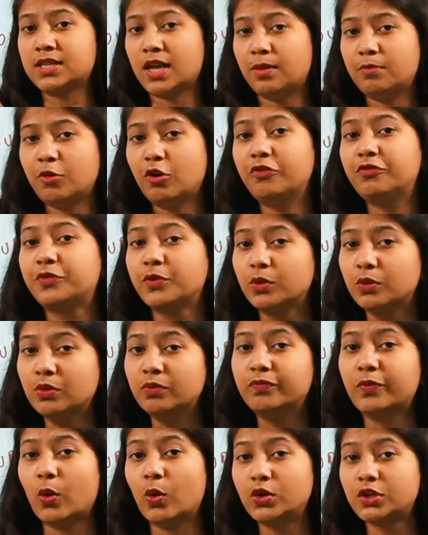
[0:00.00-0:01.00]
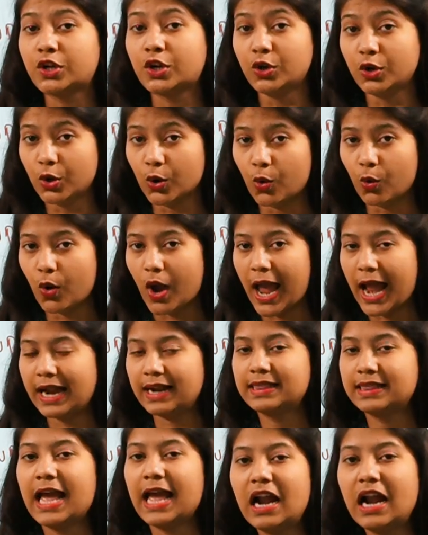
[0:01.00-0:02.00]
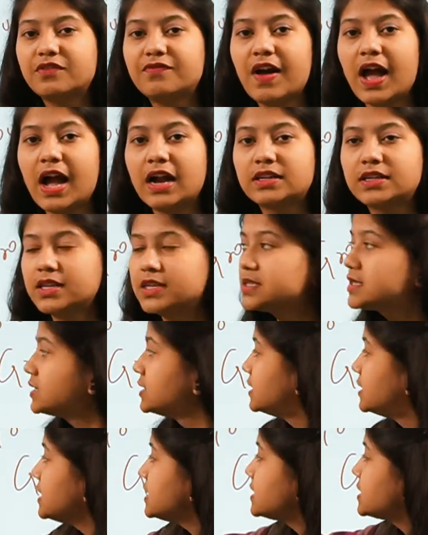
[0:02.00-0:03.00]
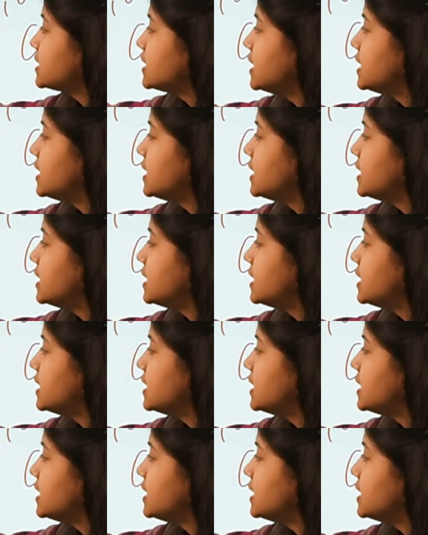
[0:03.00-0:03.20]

some of you won't know, and that fact is this